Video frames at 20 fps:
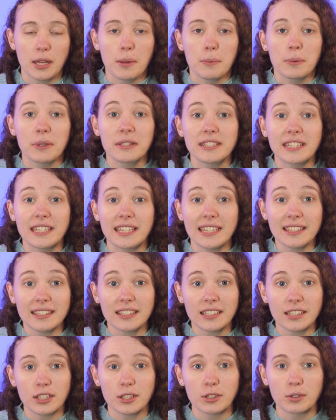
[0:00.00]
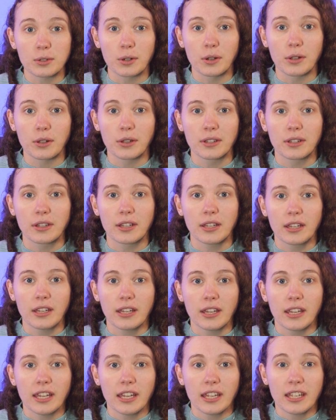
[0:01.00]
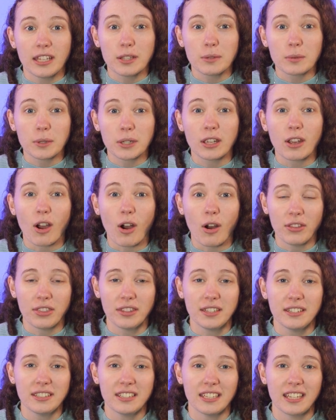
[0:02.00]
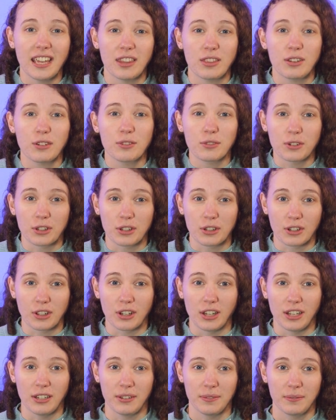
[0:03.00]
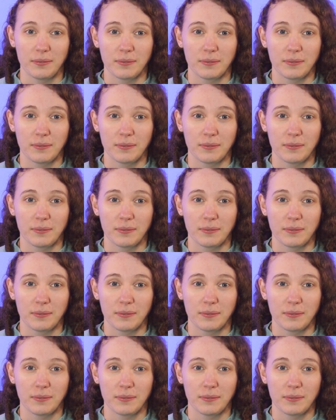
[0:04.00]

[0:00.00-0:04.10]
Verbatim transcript: Because He's in control. He's working all things together for your good.